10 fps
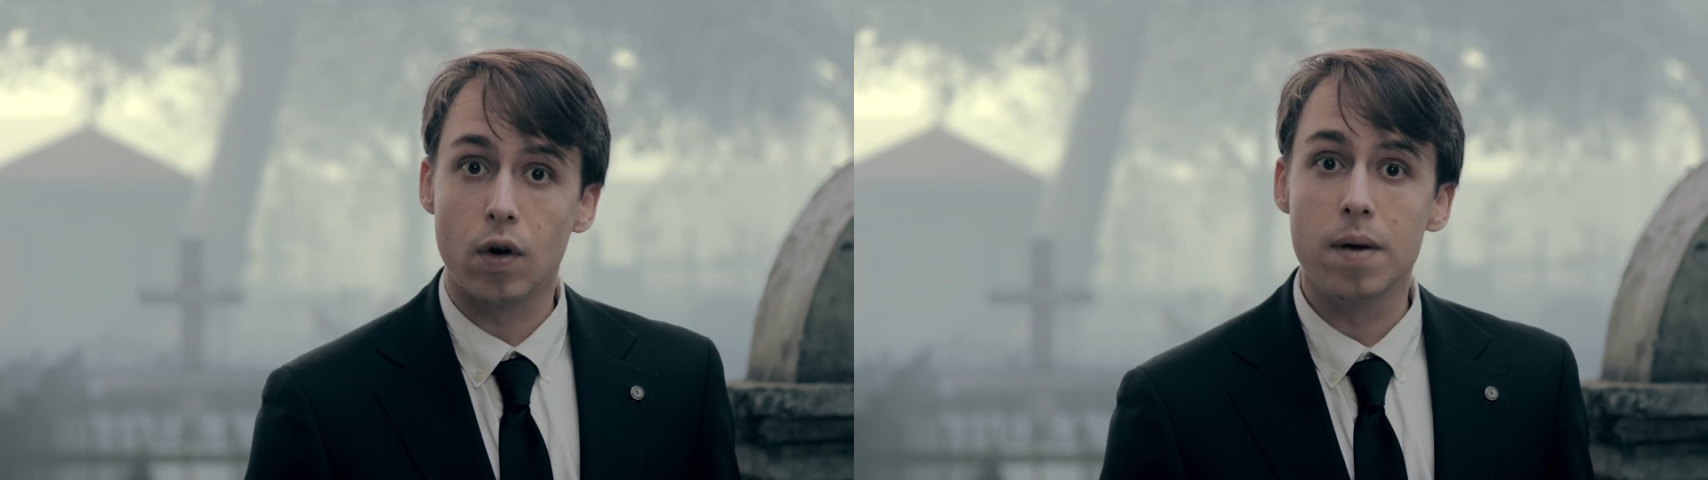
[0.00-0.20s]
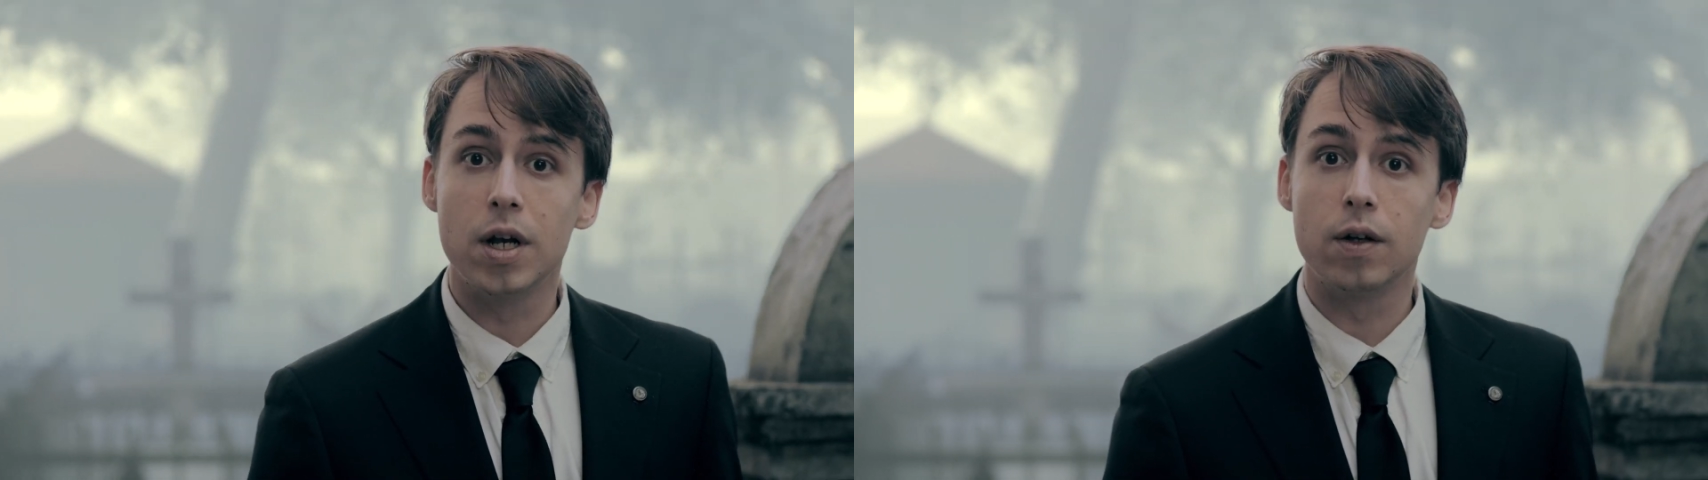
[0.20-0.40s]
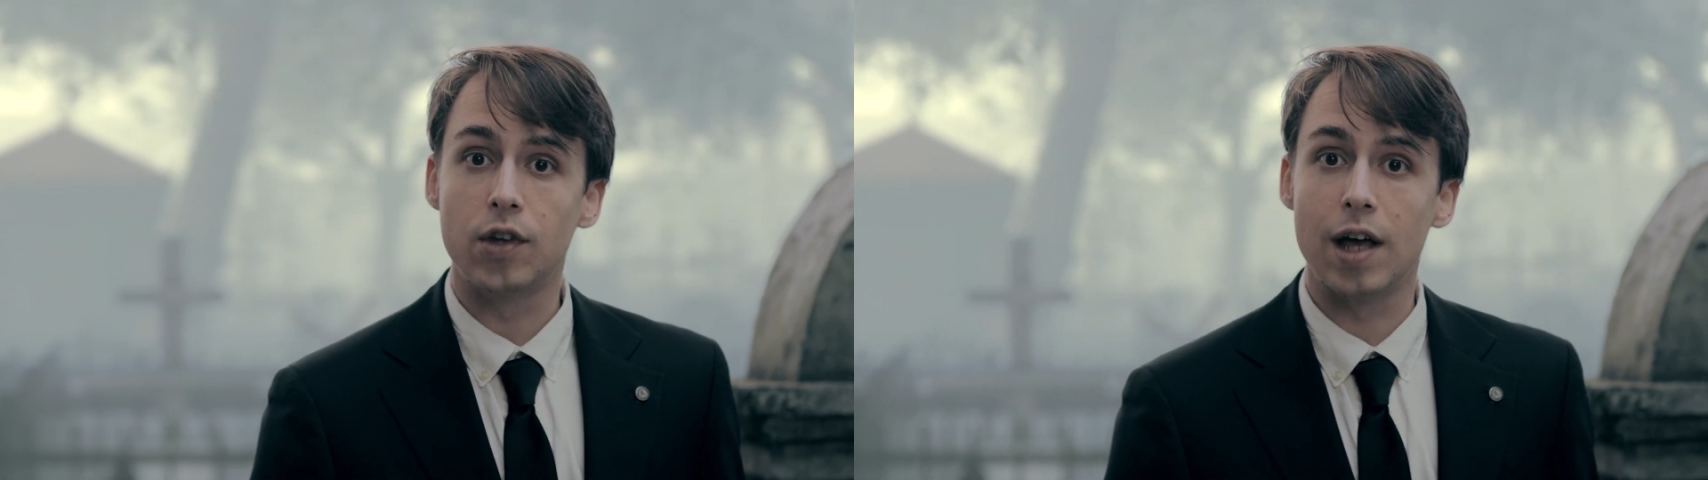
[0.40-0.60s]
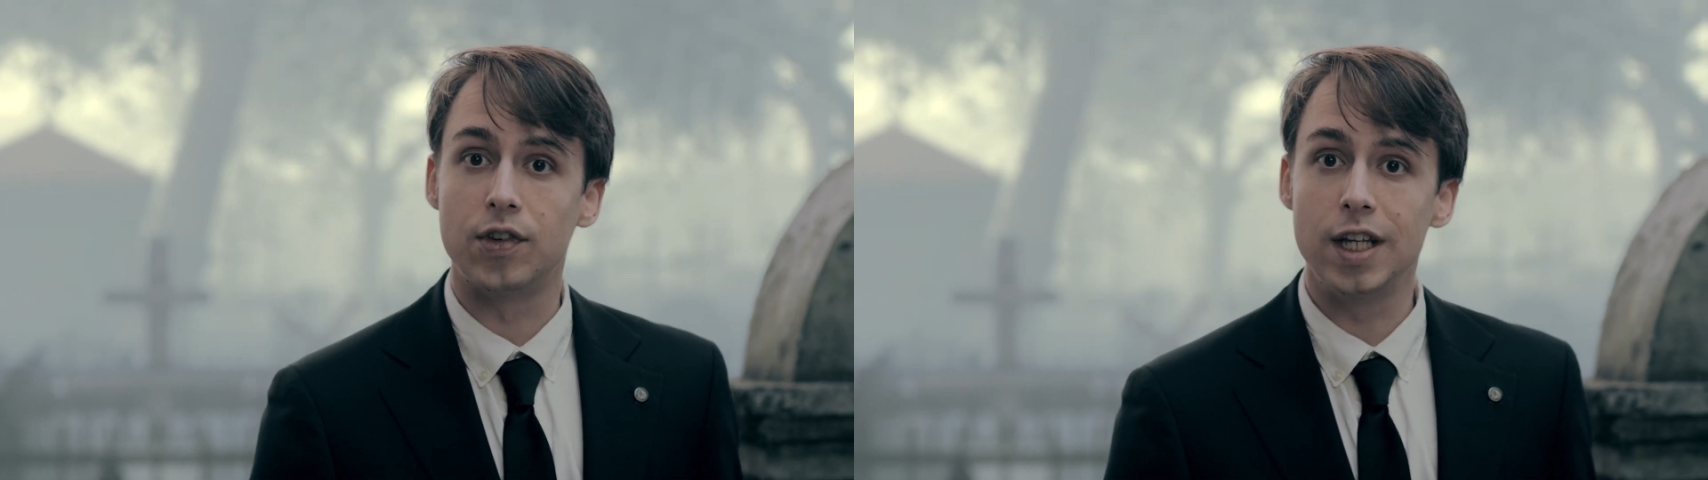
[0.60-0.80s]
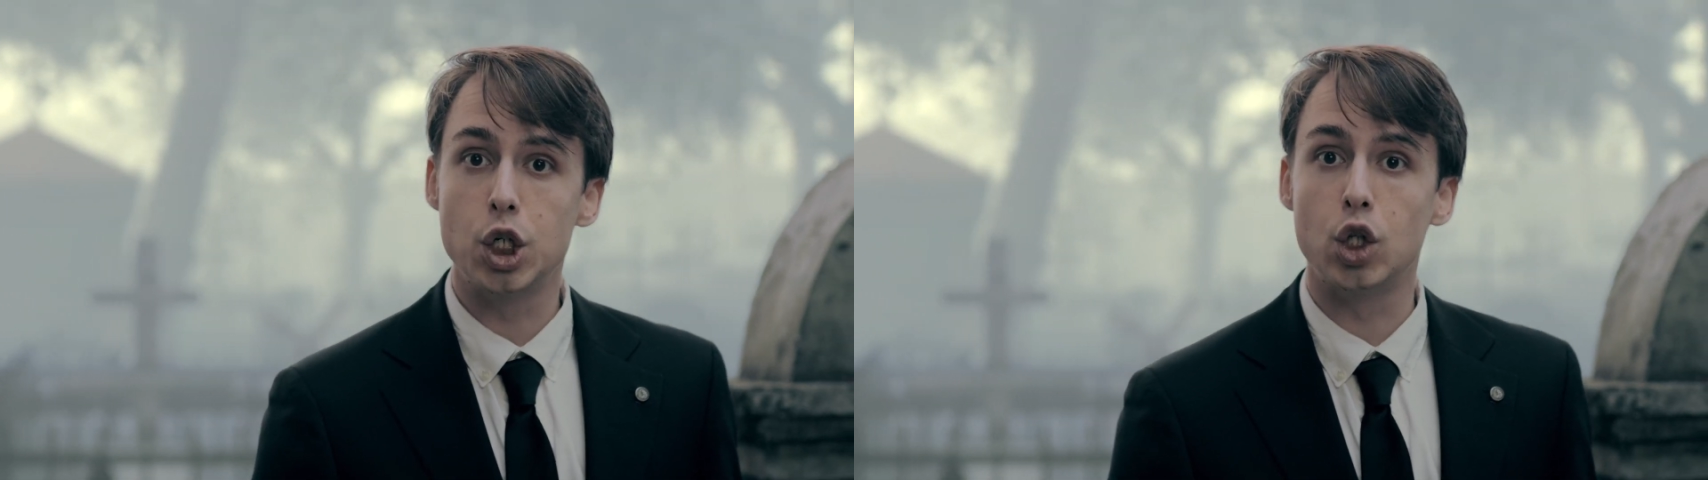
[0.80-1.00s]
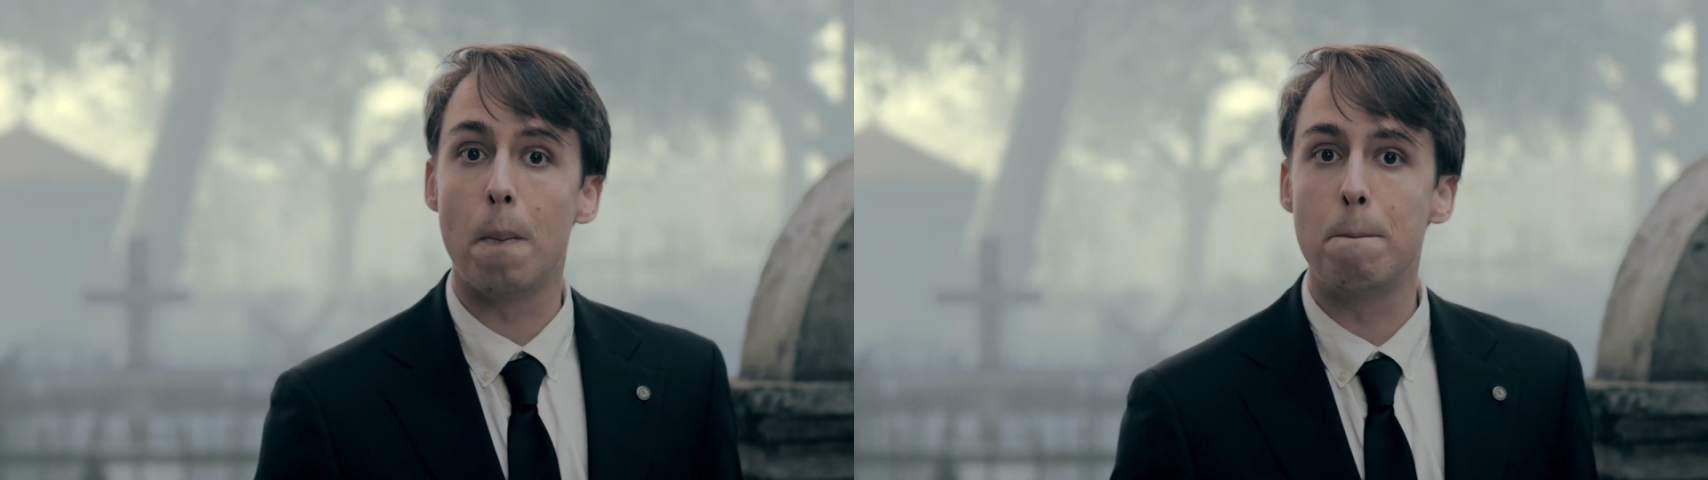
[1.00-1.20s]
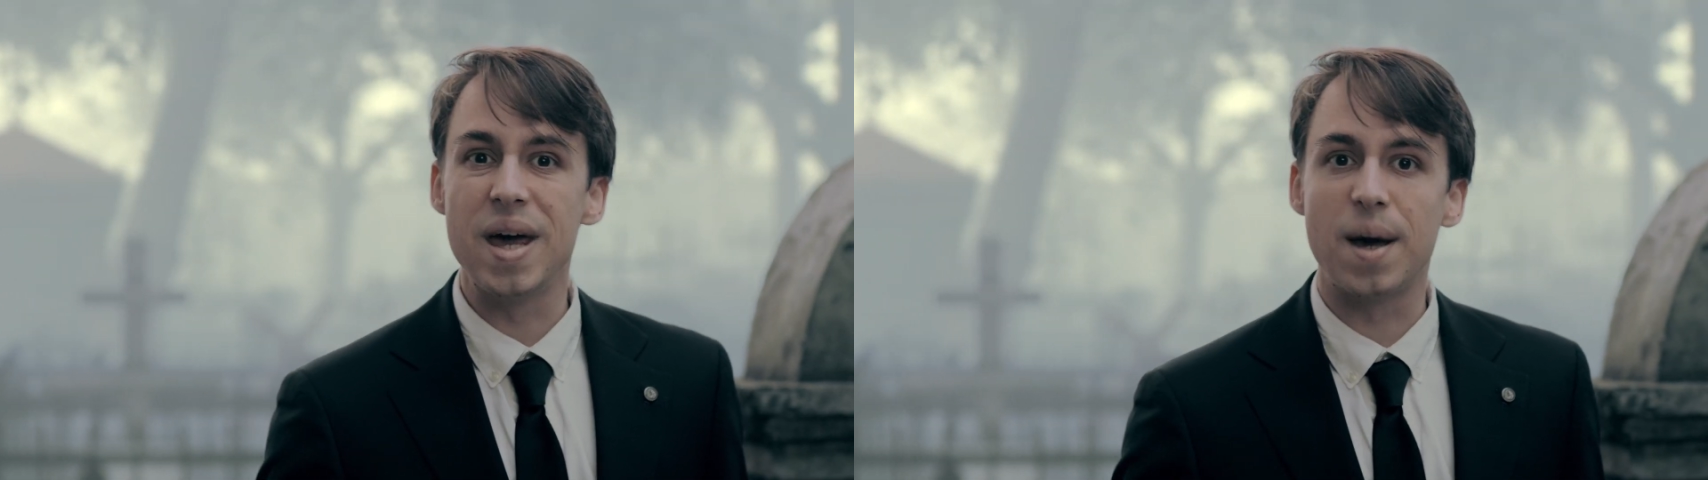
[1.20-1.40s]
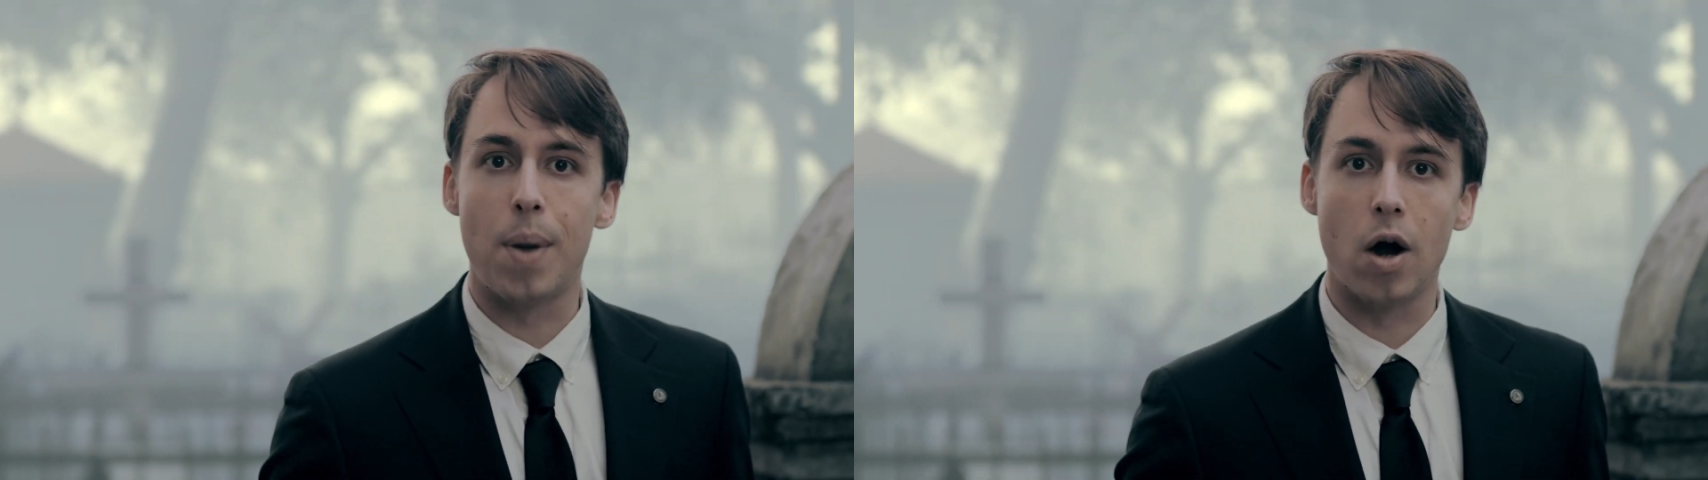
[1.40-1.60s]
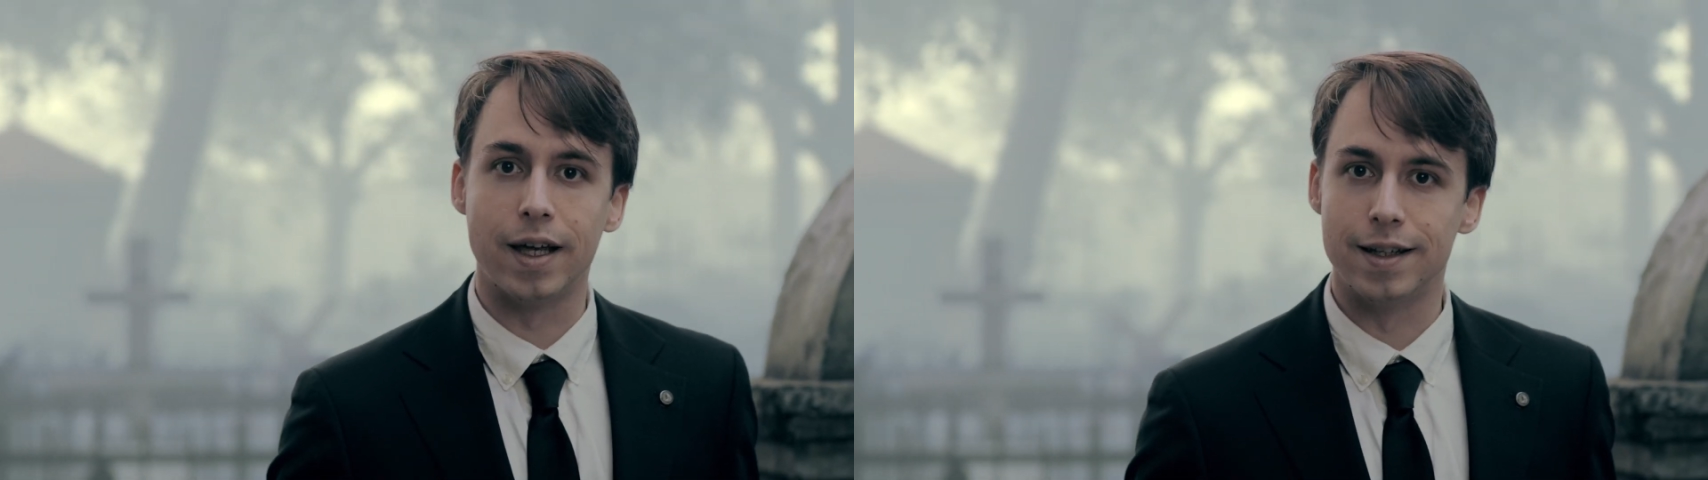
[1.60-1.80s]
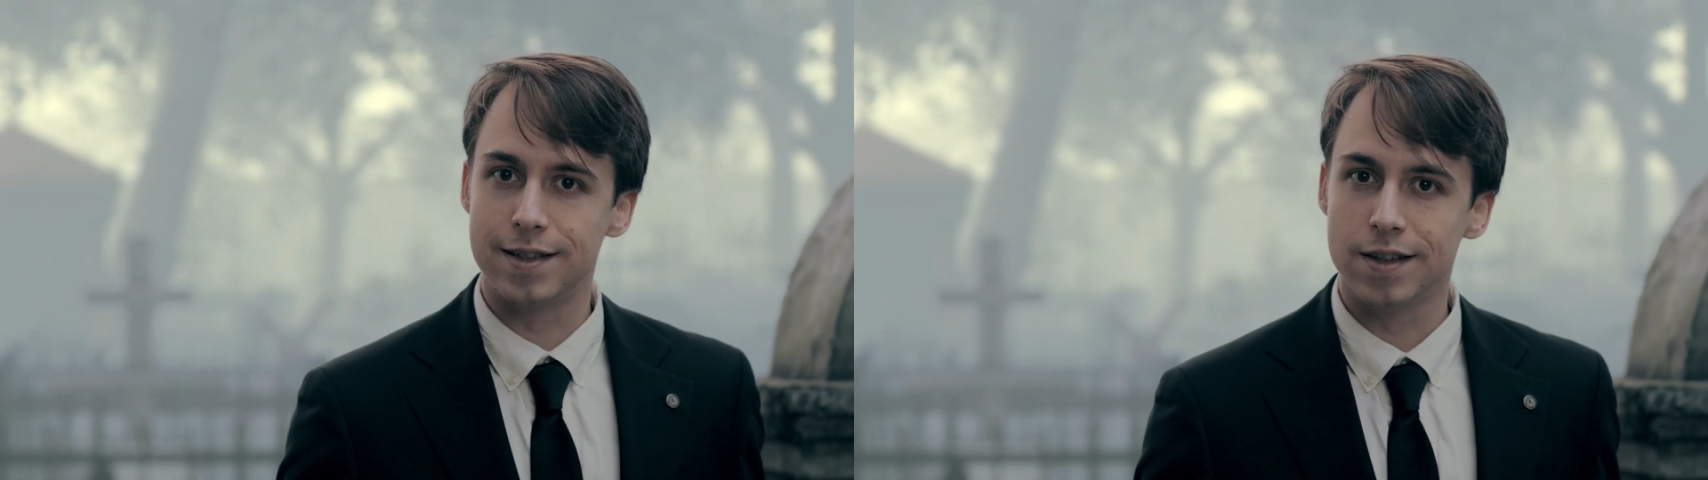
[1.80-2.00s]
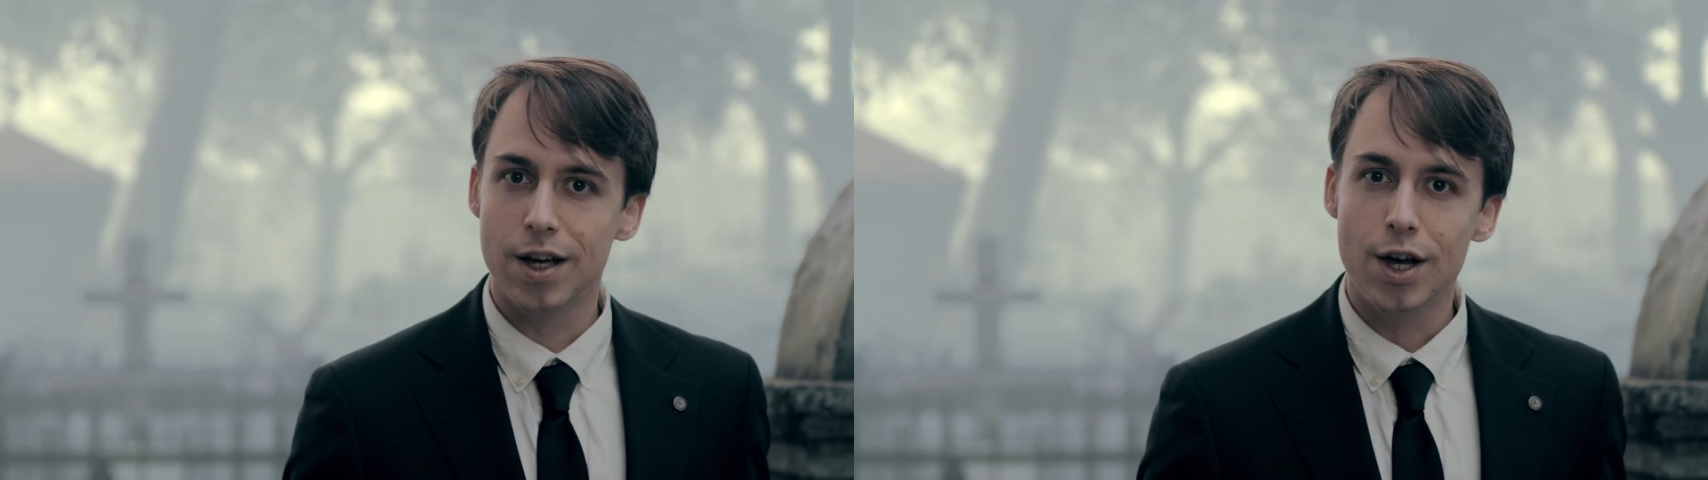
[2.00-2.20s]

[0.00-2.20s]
criminals as digital pickpockets,